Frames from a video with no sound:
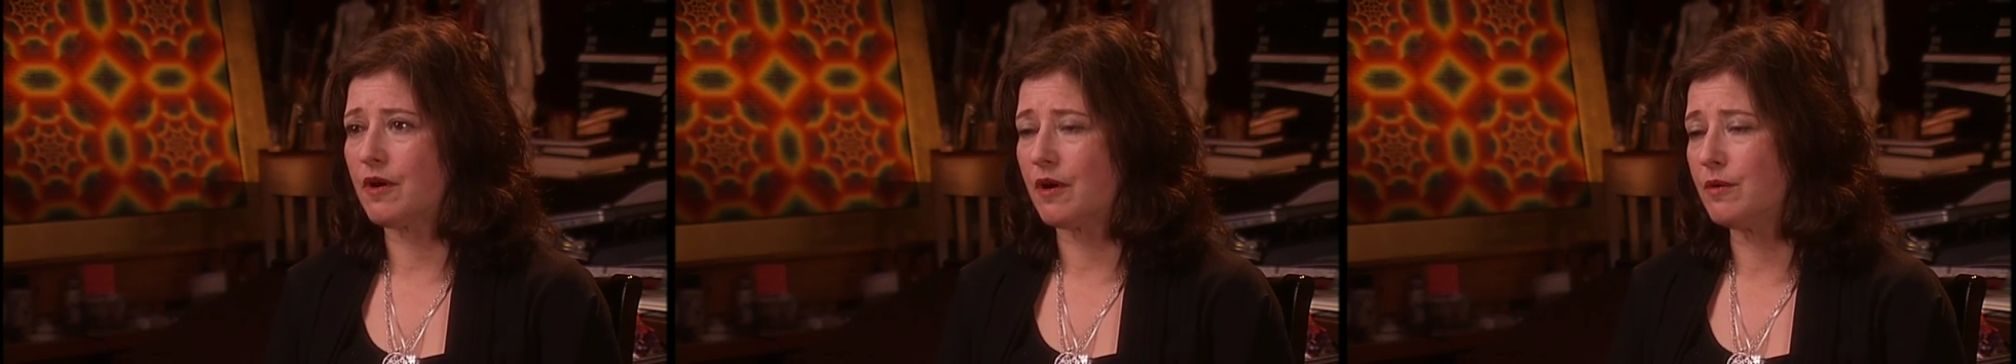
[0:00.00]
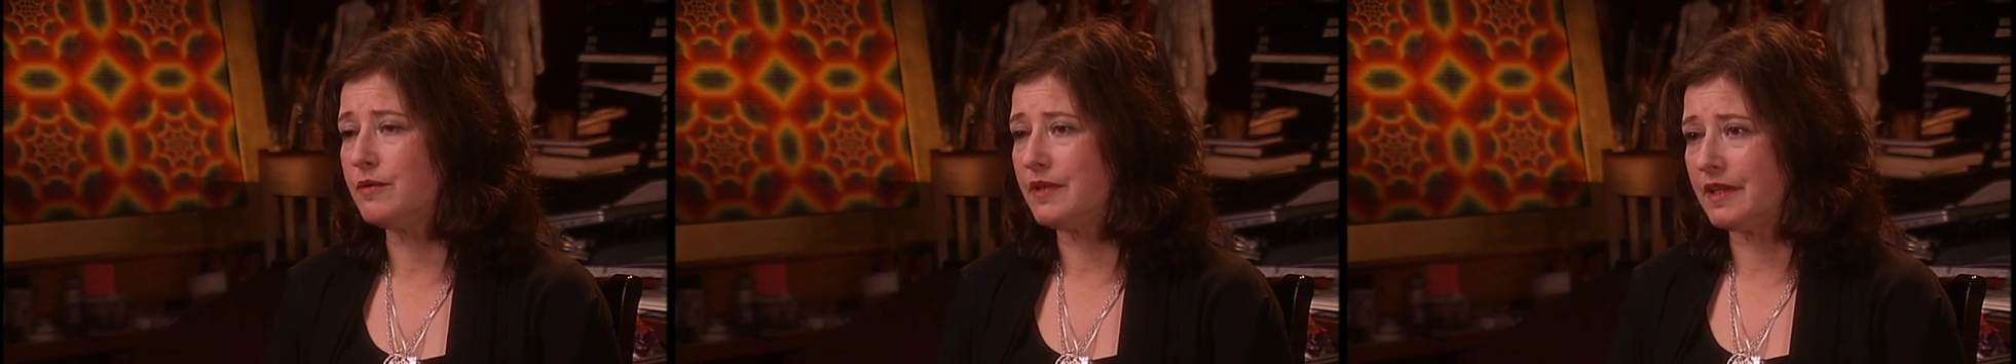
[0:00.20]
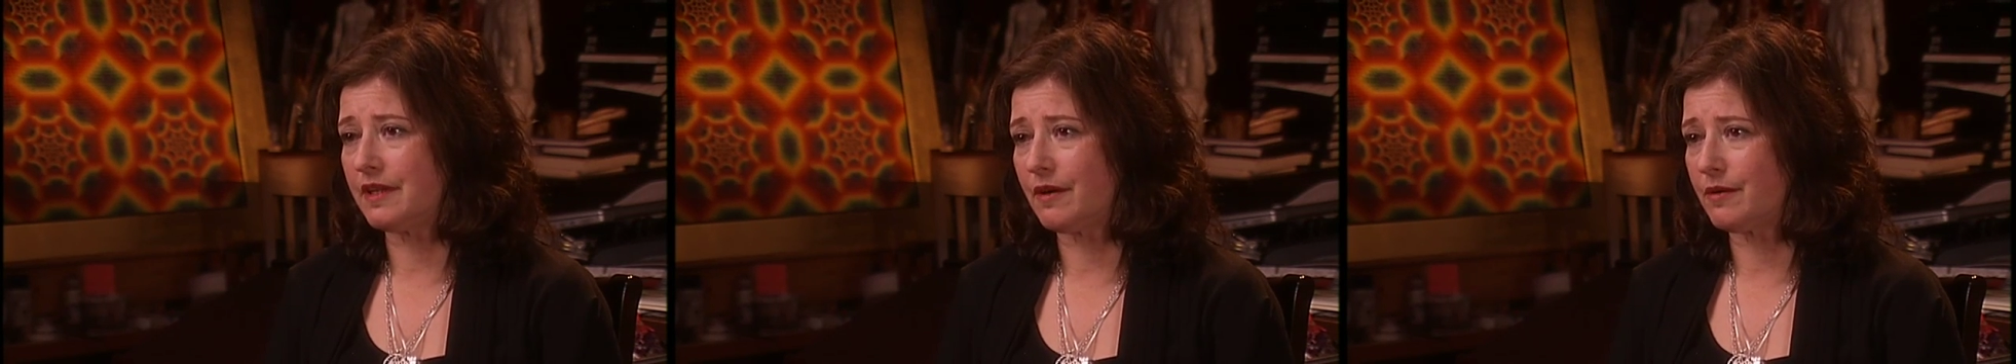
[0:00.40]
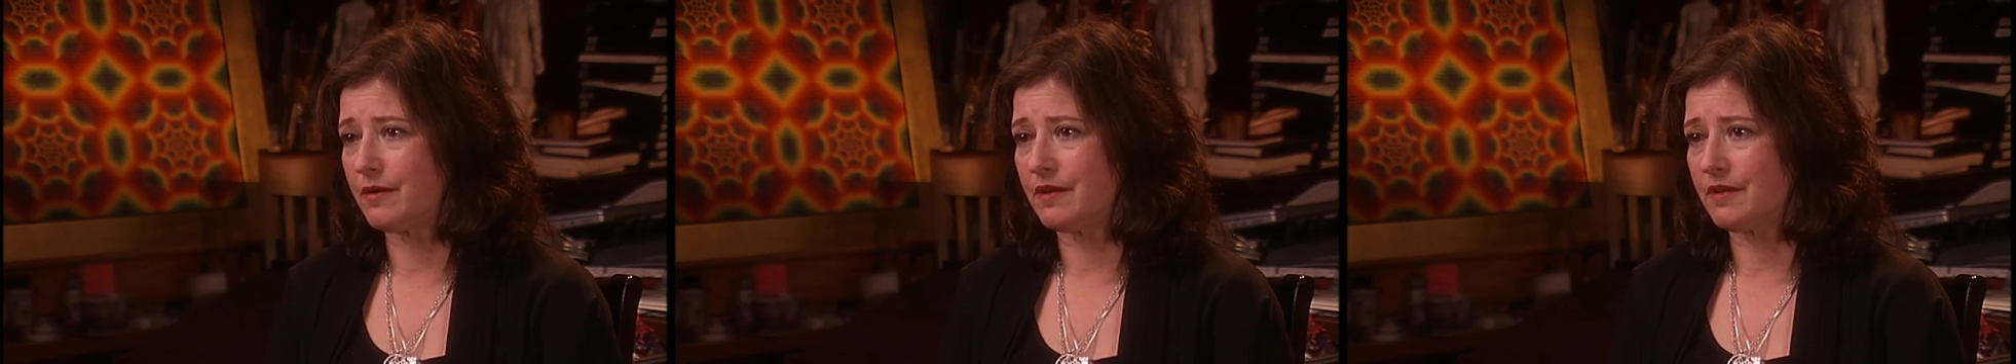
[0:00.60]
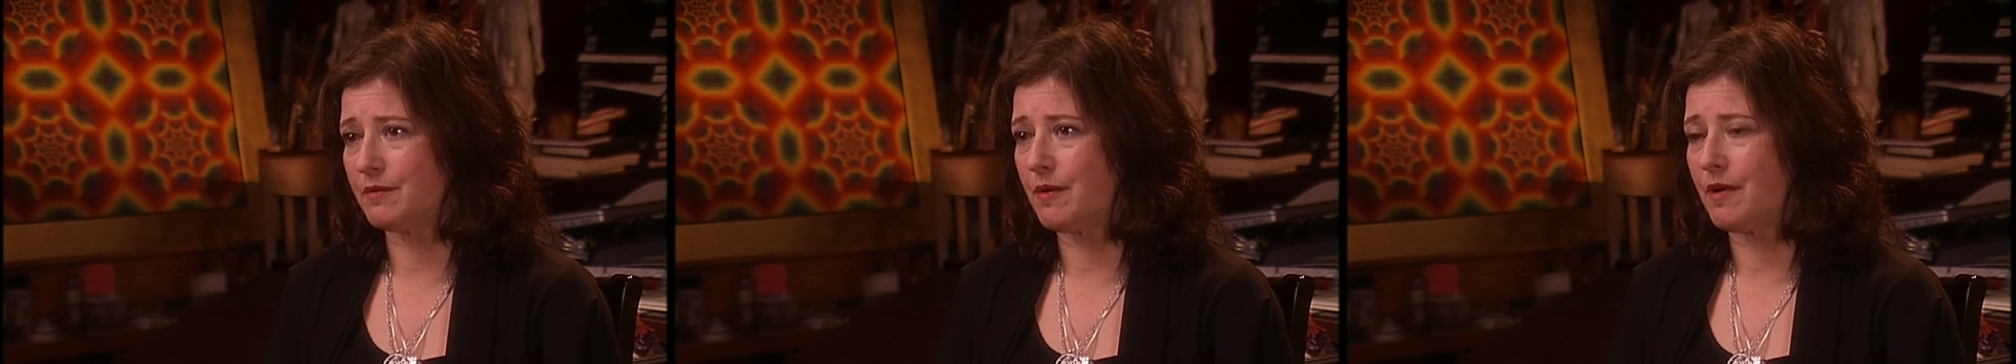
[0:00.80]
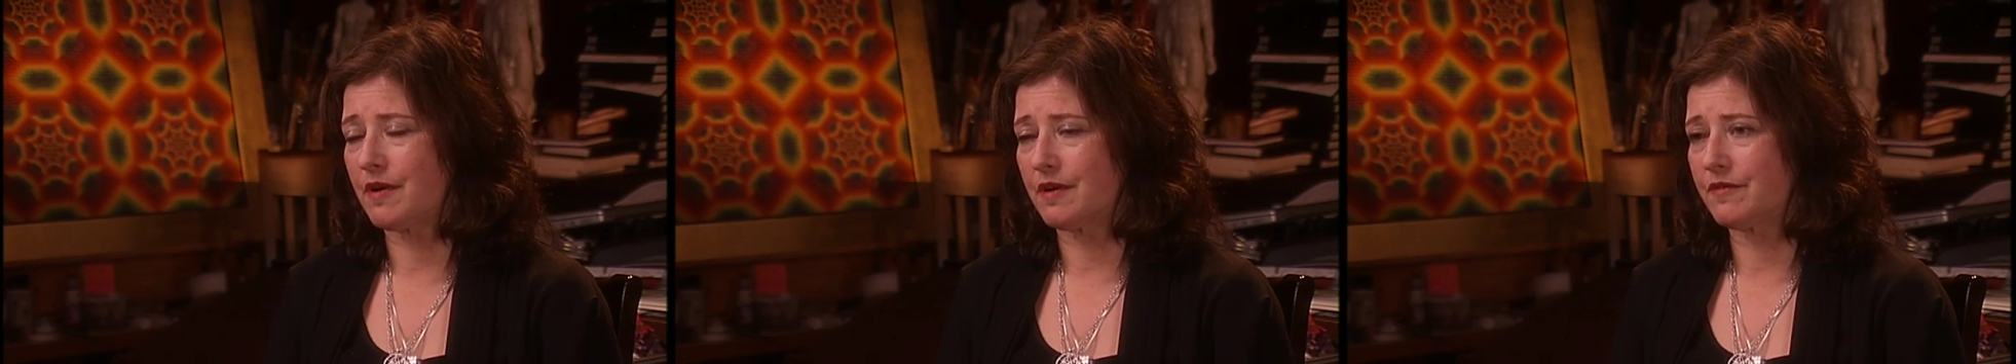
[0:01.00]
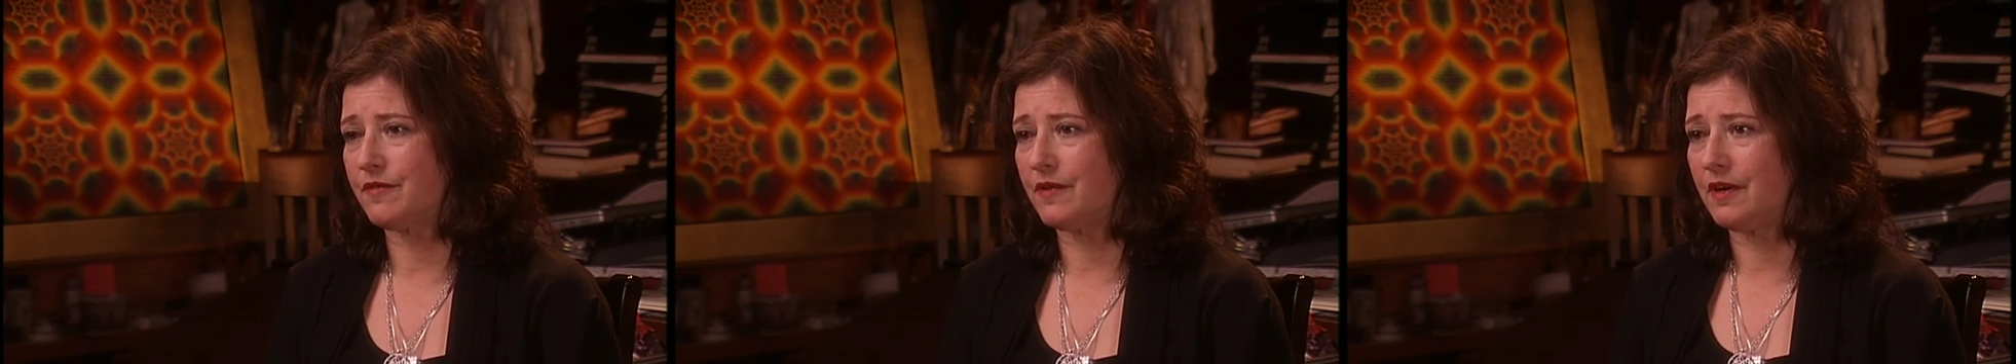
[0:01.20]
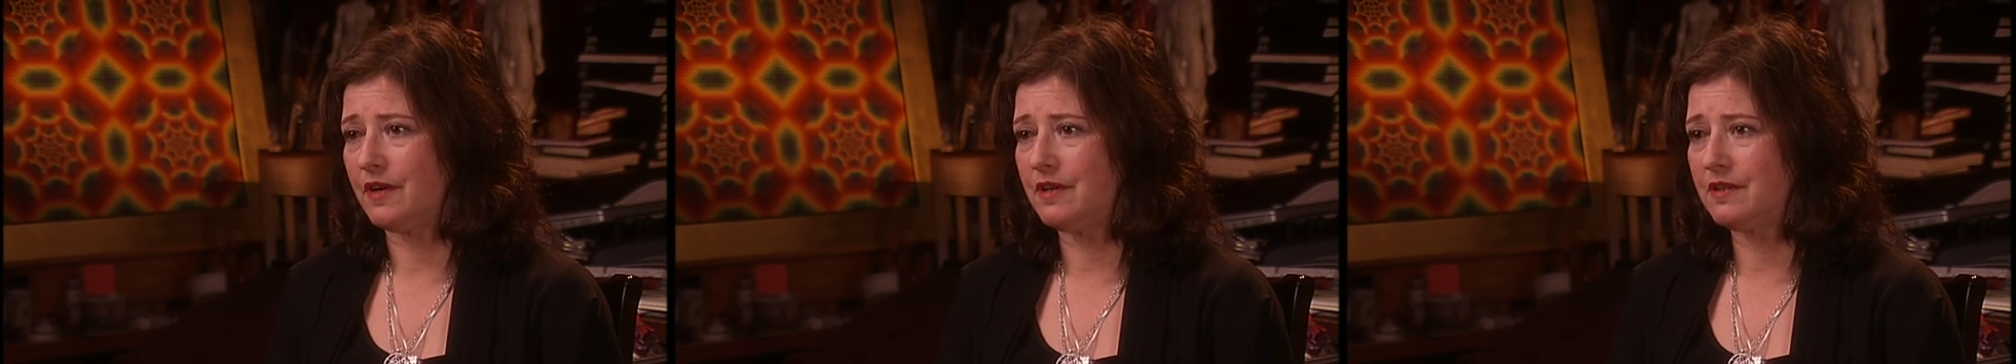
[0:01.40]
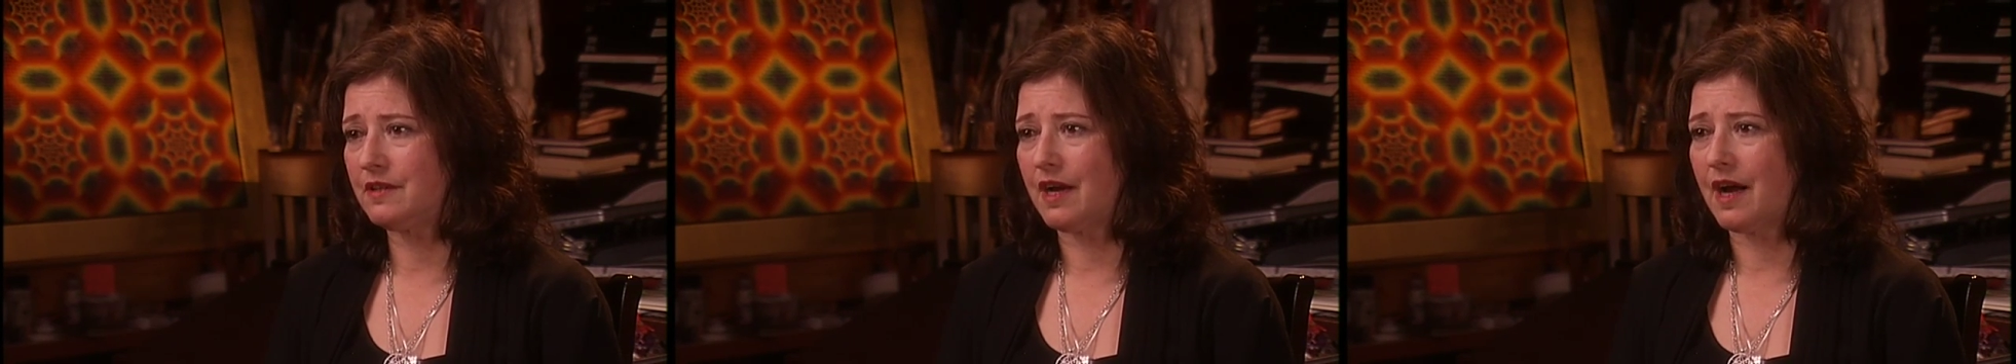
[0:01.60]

only go to the waterfall,